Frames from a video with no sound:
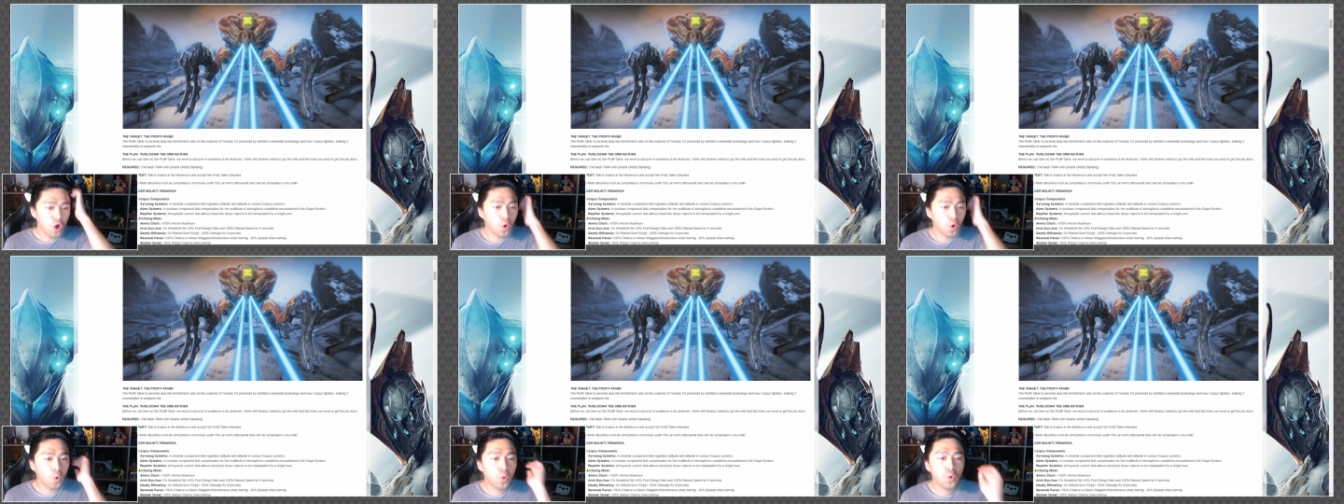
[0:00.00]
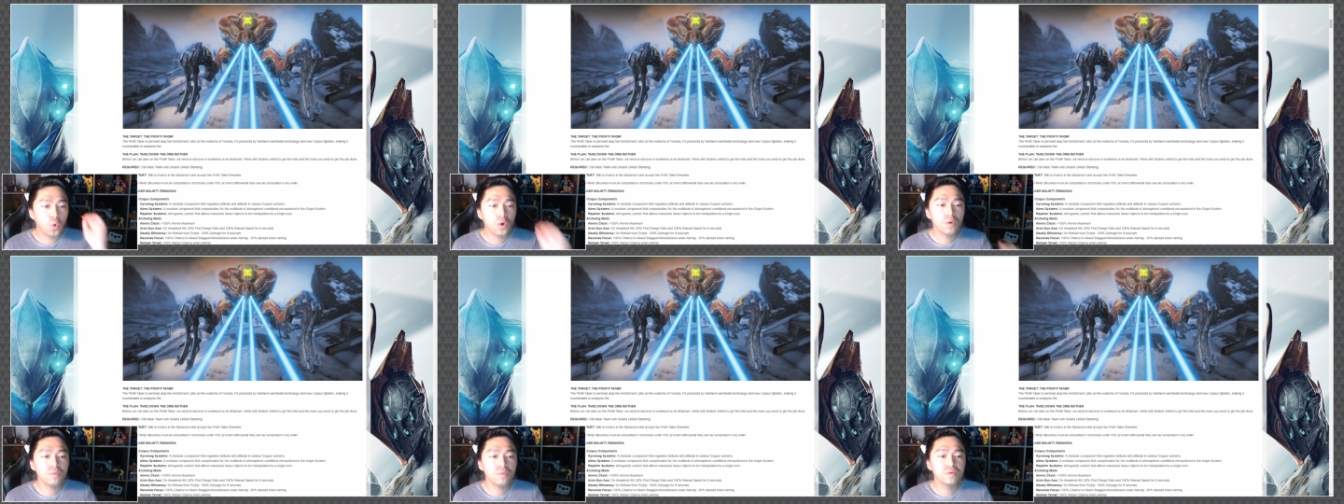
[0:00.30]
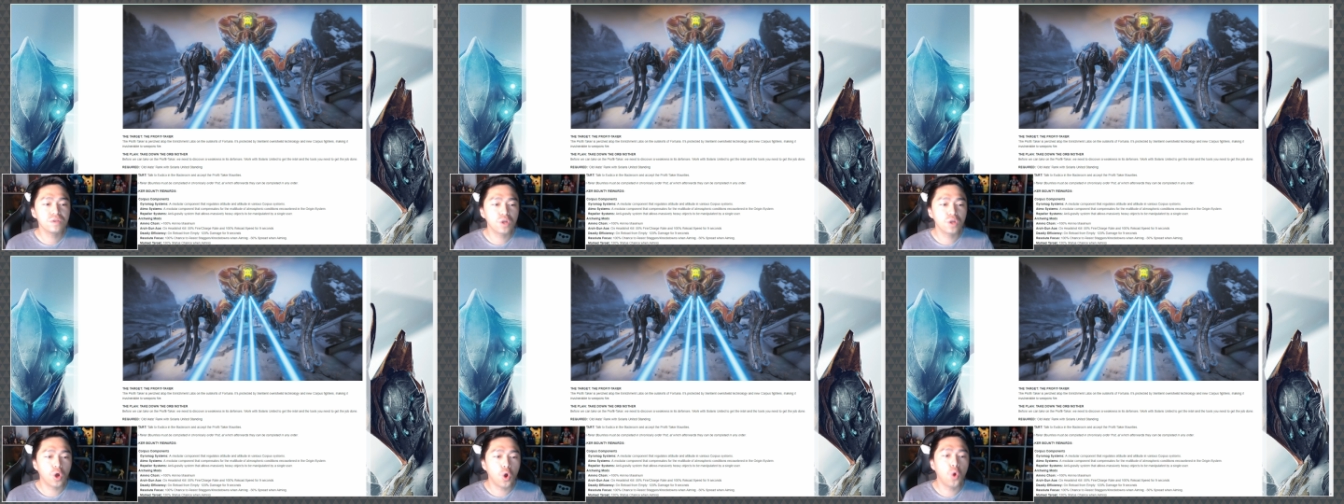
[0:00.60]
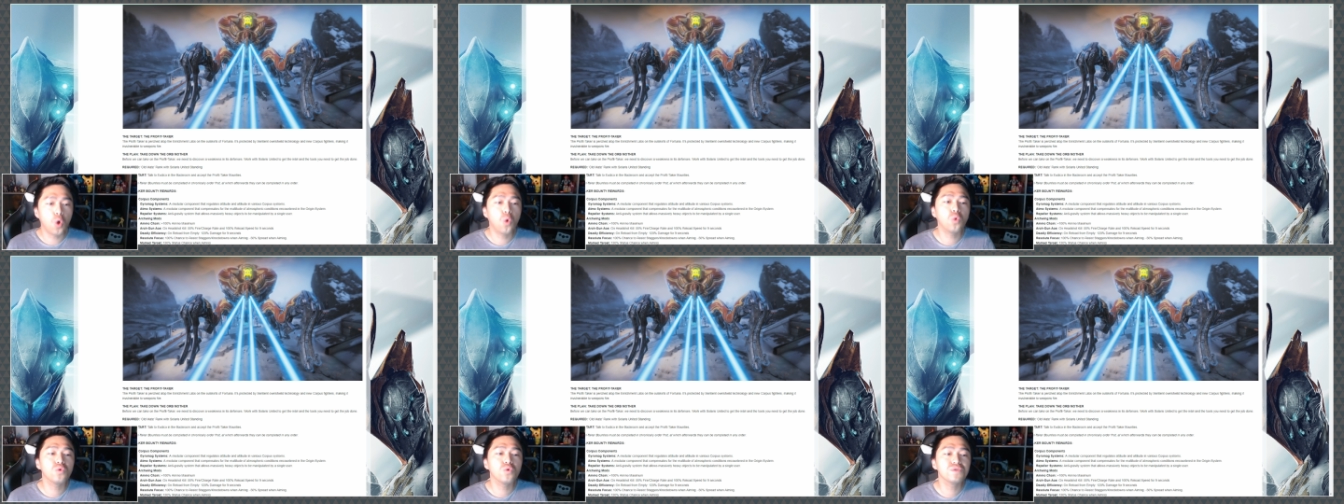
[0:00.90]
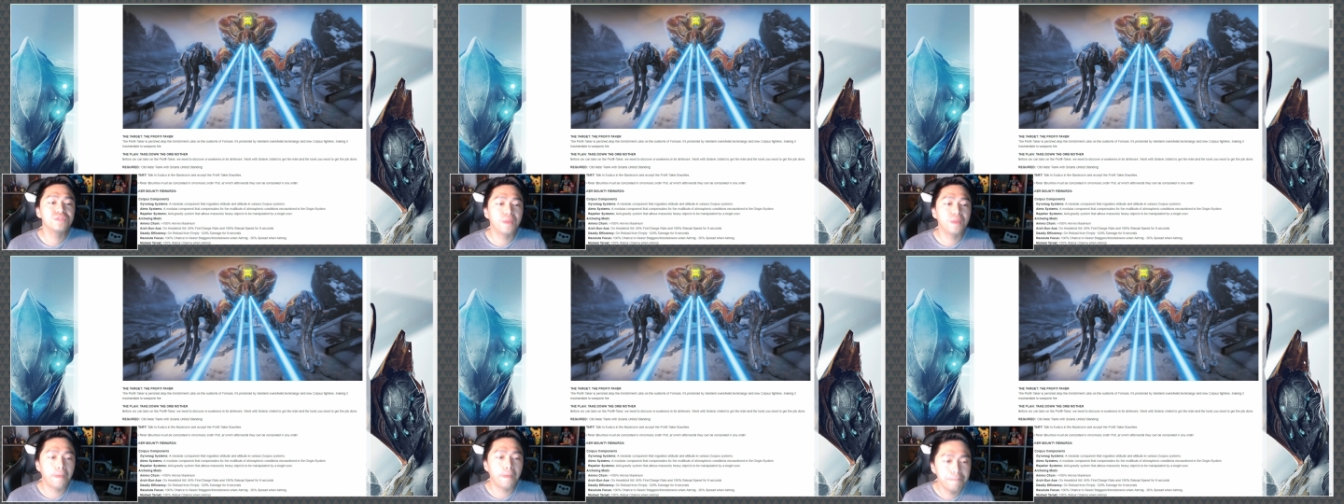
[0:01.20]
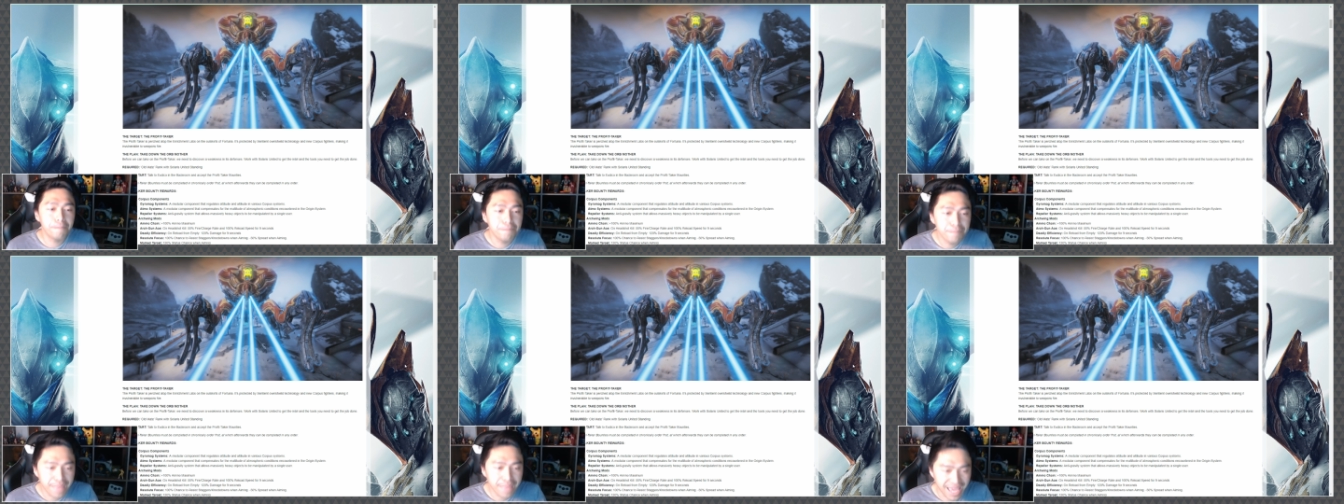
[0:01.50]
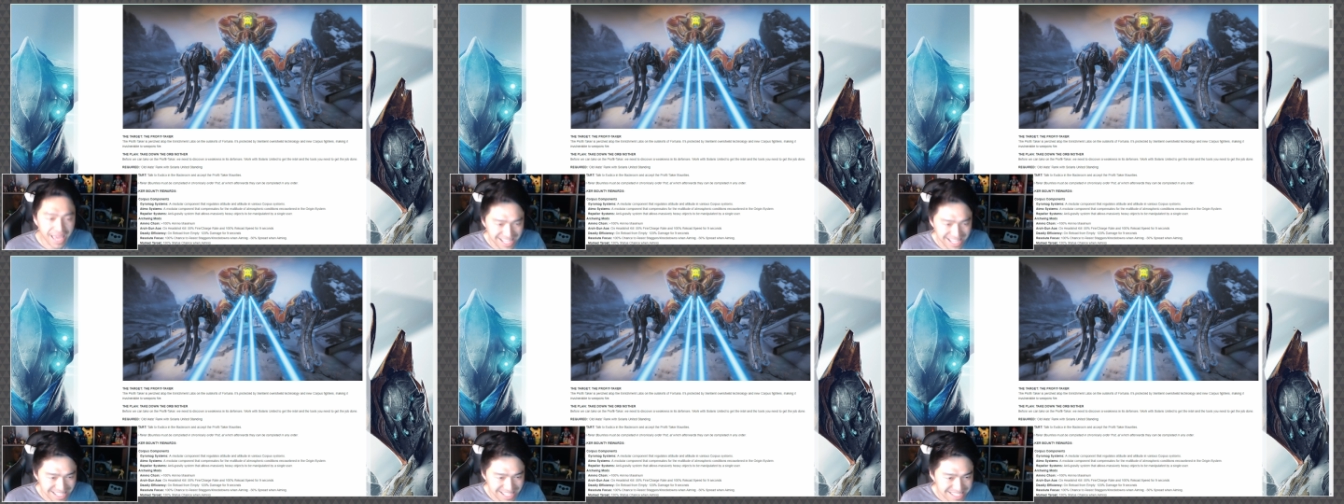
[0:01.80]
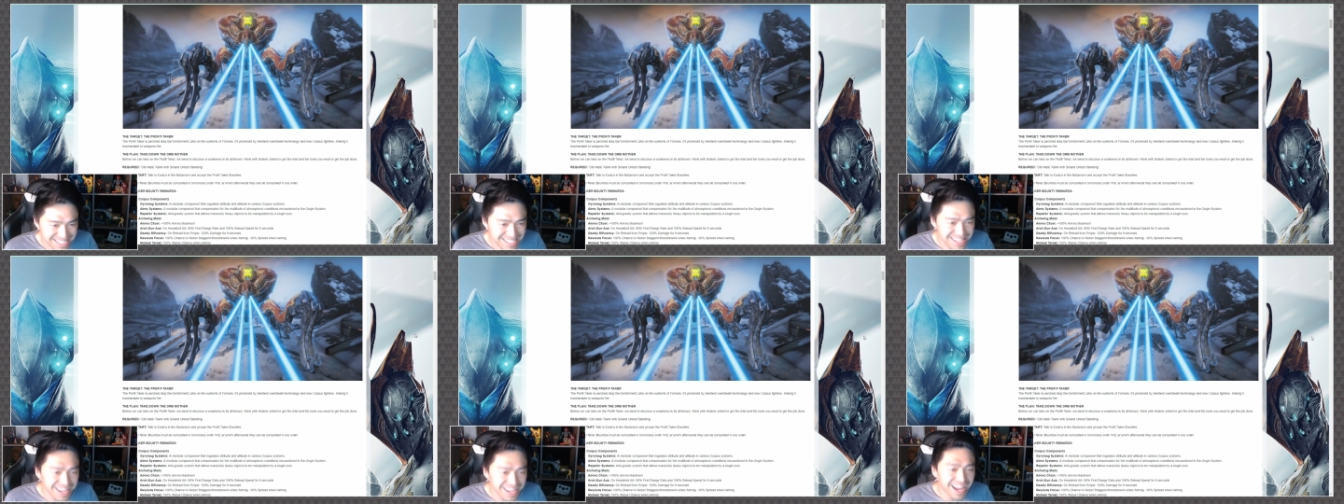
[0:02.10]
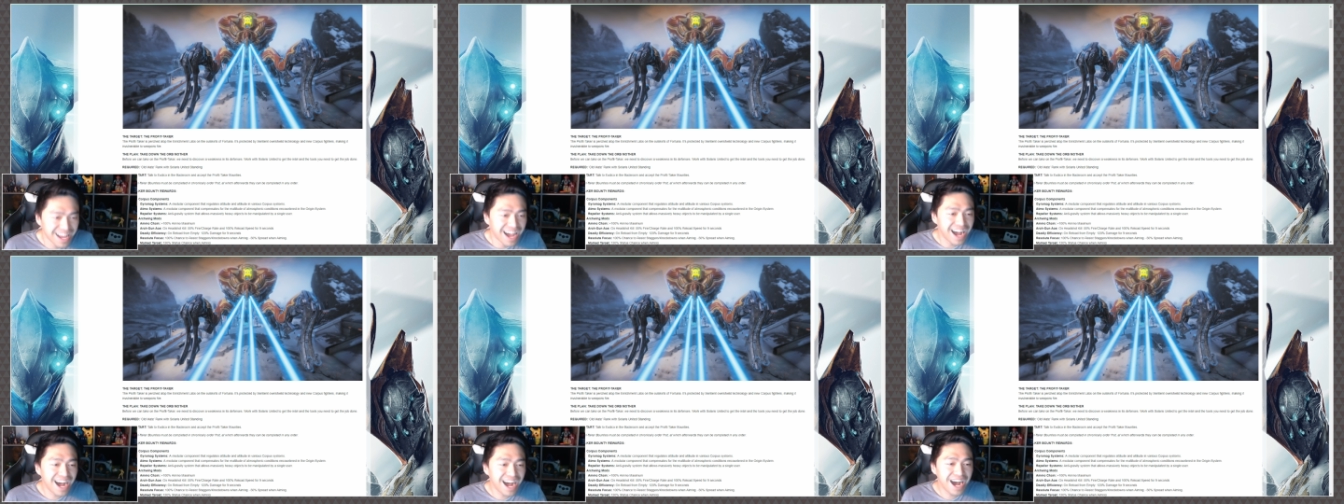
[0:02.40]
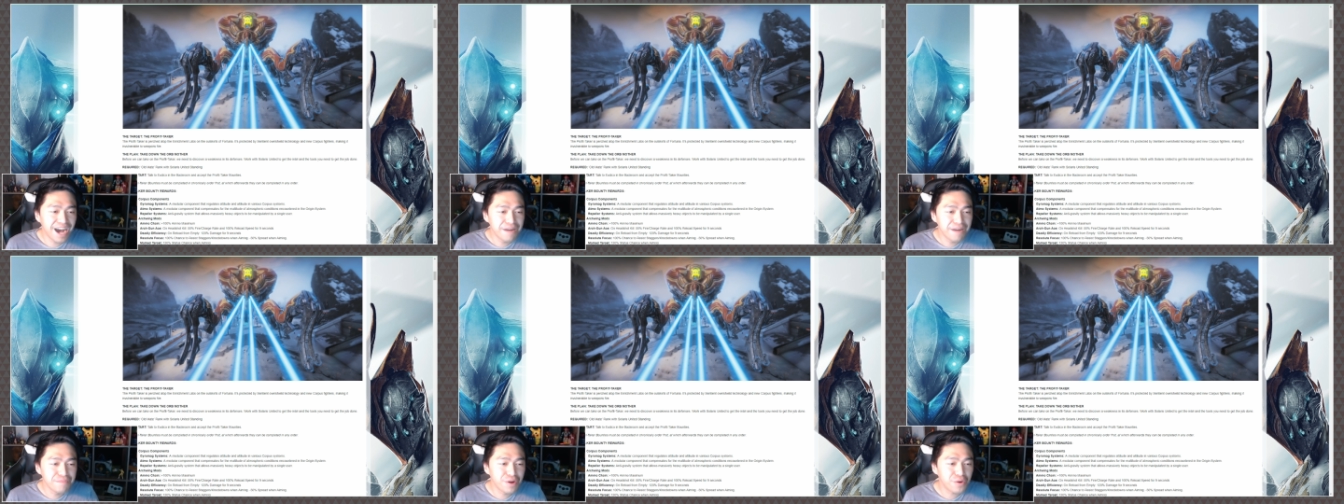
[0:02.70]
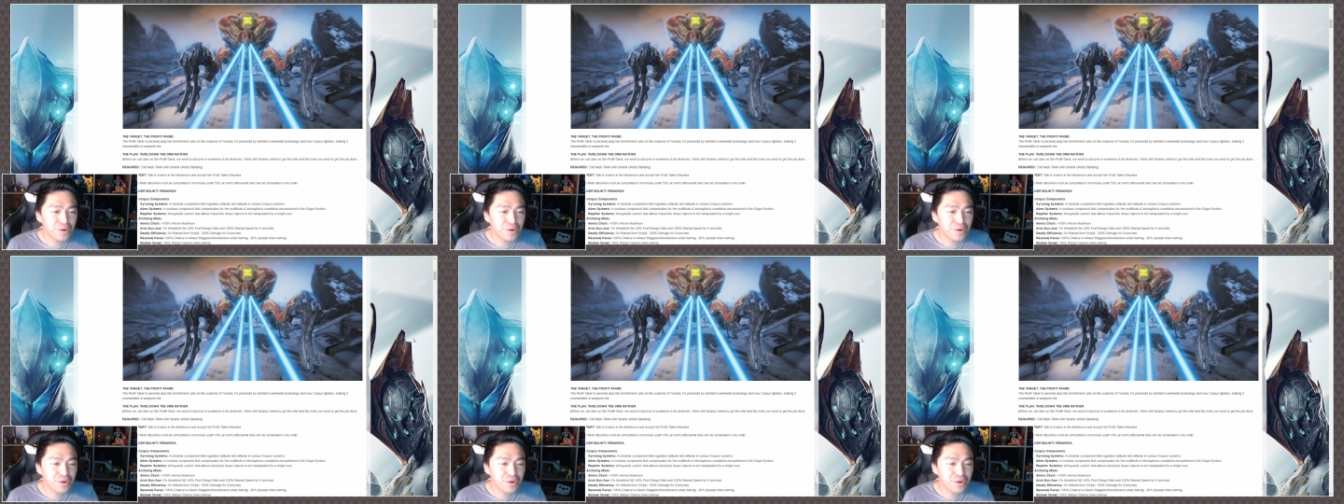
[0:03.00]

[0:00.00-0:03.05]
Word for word: or old maids um,